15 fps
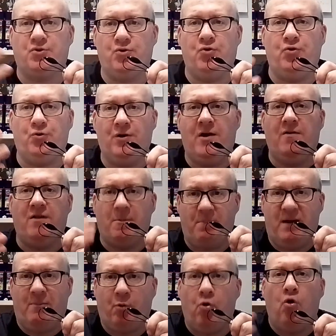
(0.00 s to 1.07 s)
to the
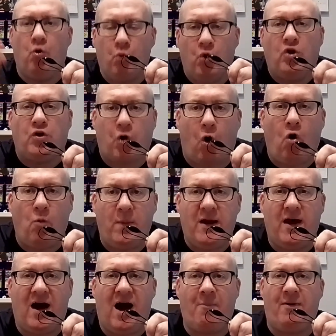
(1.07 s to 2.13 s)
people who would call me
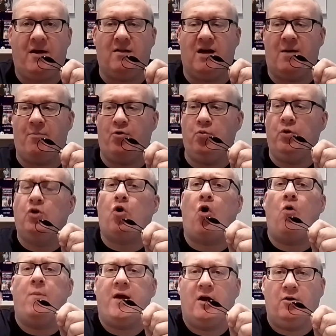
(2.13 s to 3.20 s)
a happy clapper, who would
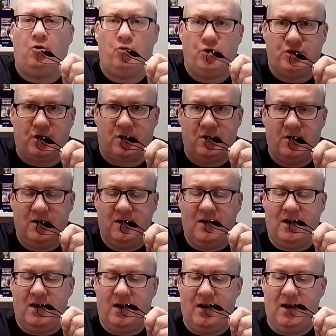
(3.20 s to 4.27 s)
call me a loser
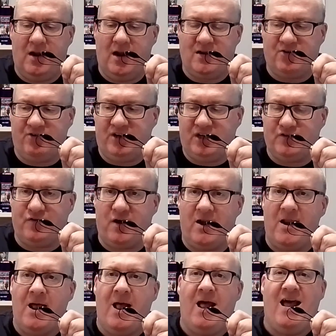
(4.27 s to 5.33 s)
as a Rangers fan.
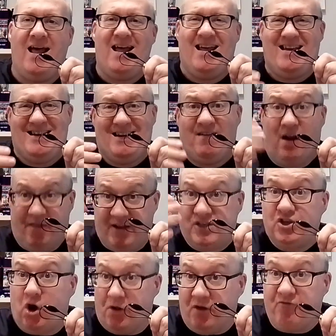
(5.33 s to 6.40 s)
This
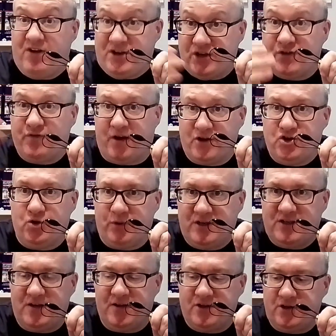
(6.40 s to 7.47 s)
is other Rangers fans who would
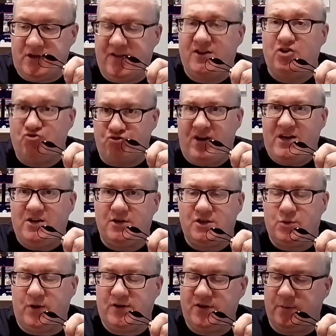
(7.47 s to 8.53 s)
say this to you. This is Rangers
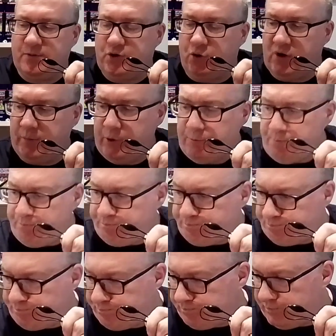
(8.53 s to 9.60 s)
Twitter I'm talking about,
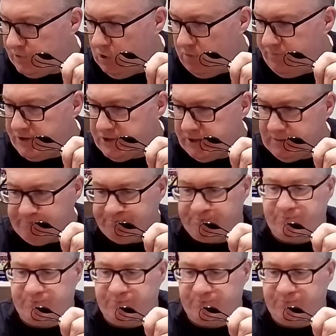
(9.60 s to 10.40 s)
obviously.